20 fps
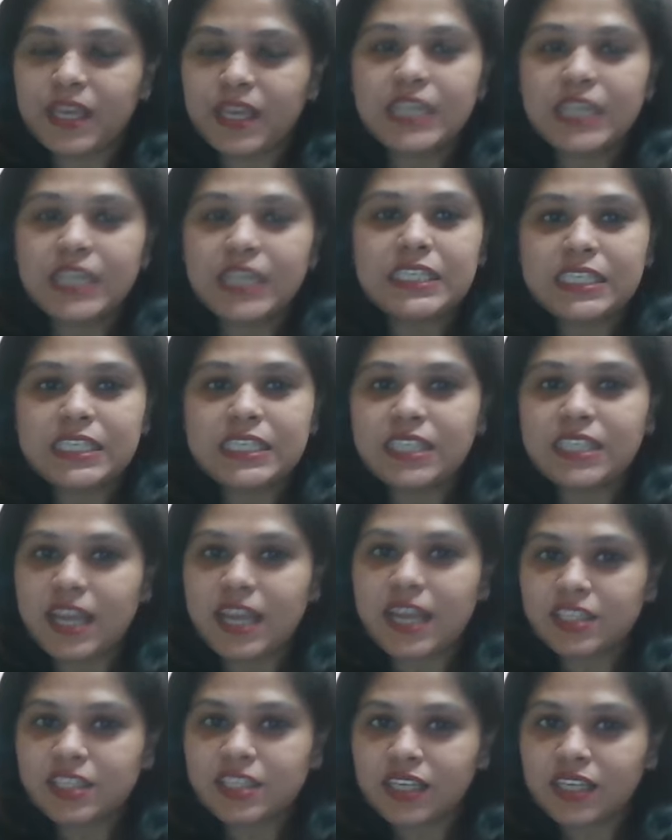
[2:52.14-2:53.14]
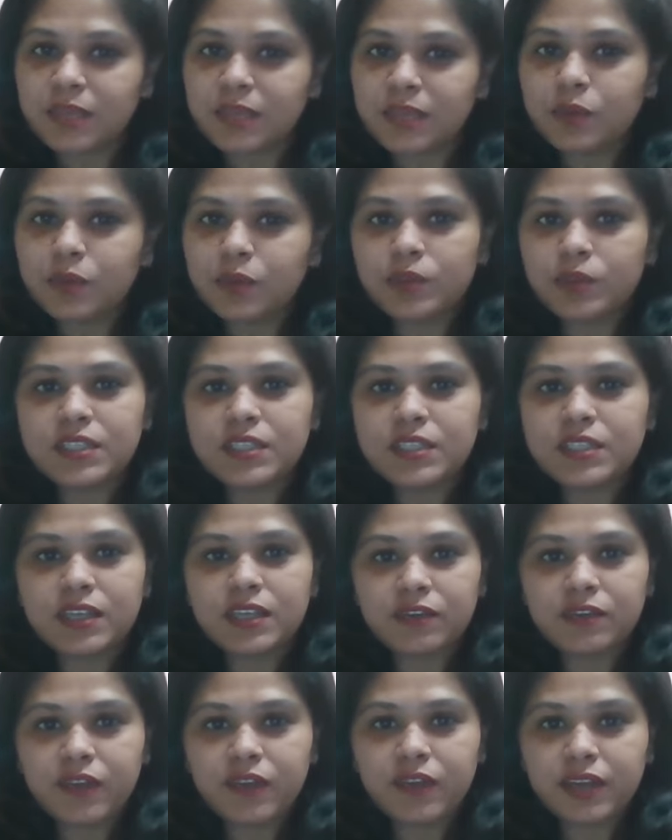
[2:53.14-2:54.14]
She is nationally board
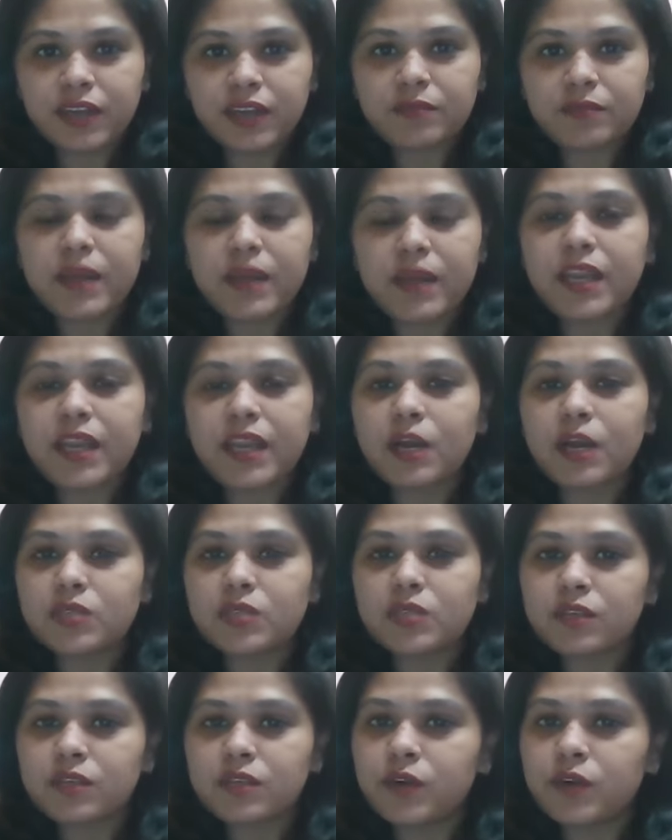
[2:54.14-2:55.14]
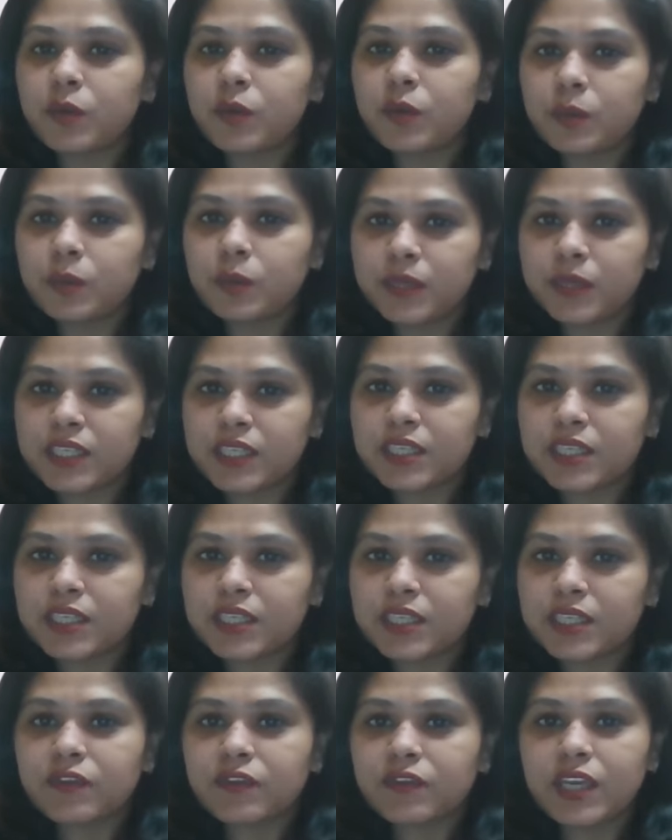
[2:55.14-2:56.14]
certified by Council for Homeopathic
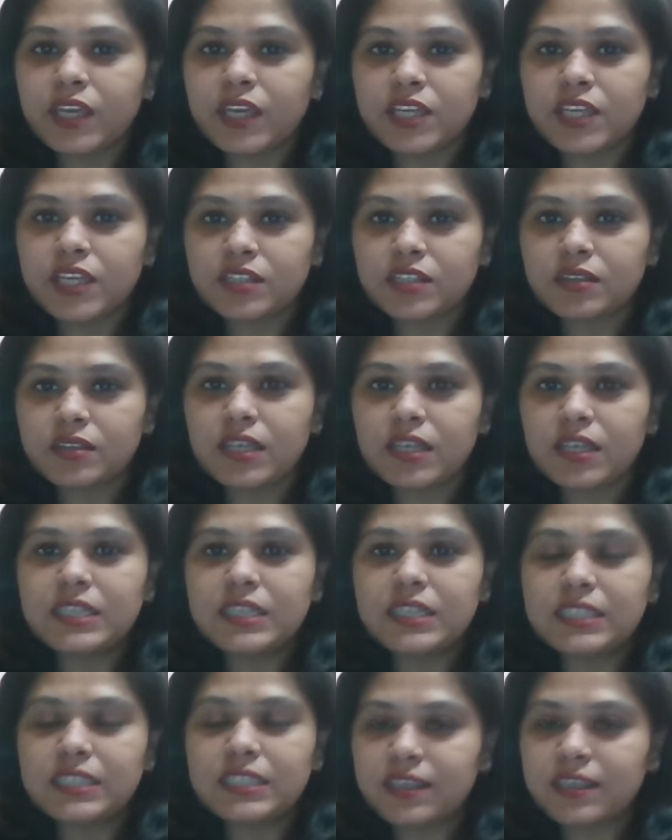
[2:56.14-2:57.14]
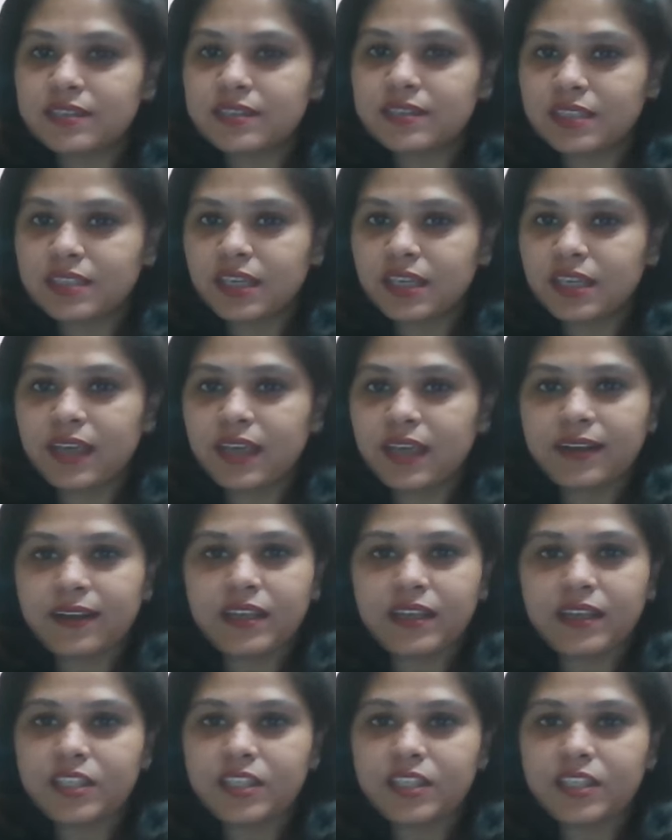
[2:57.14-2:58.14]
Certification, CHC,
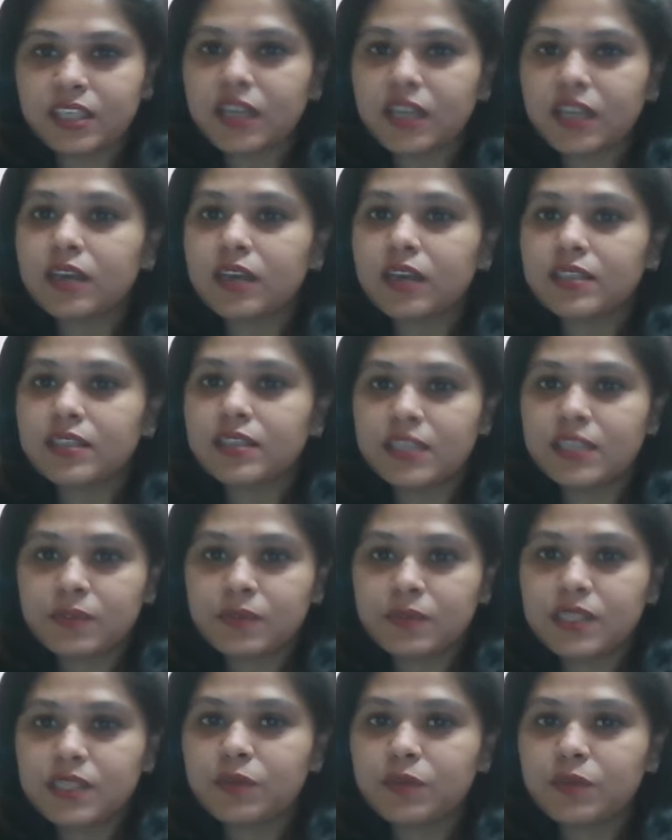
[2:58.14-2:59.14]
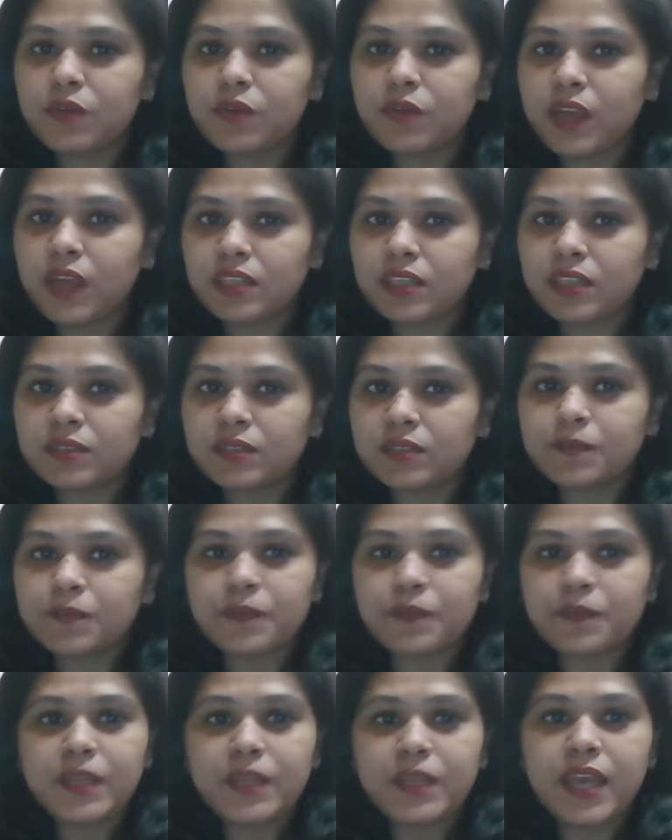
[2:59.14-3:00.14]
and Achina CPD provider,
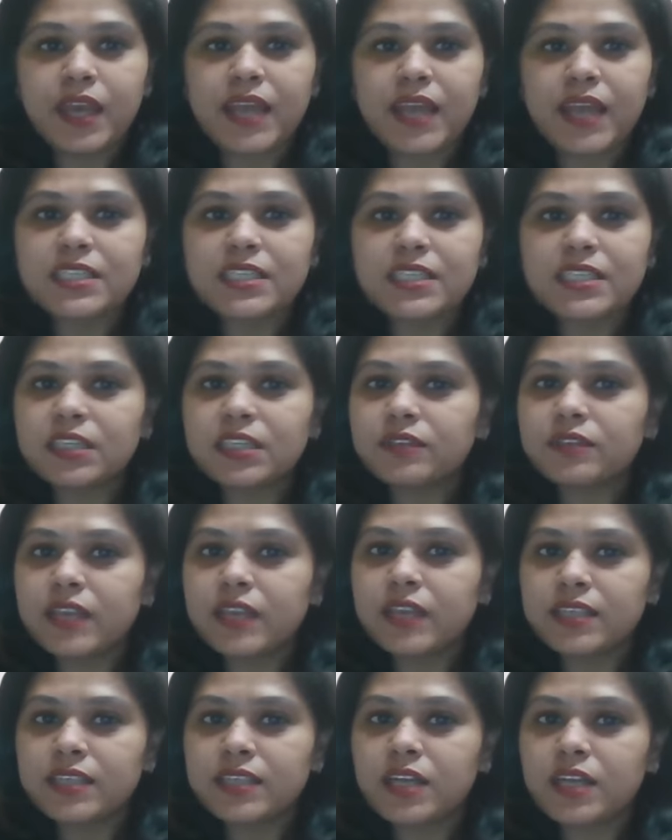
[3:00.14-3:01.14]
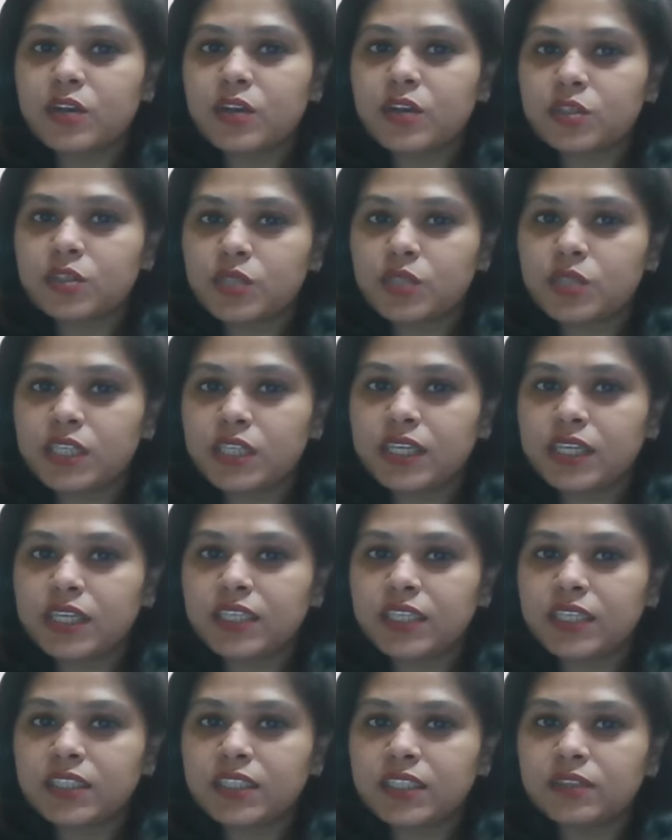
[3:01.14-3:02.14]
and serves as the associate
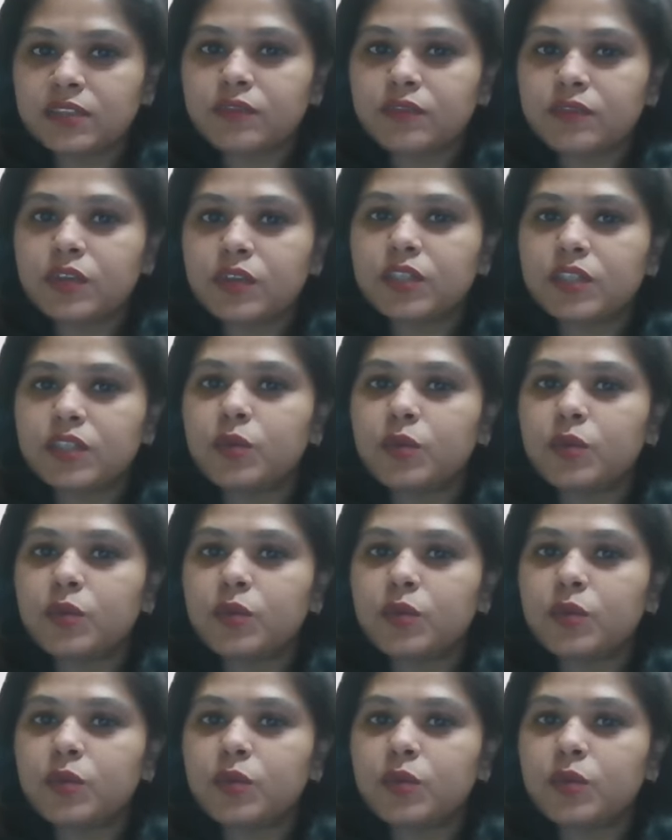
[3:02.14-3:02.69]
editor for the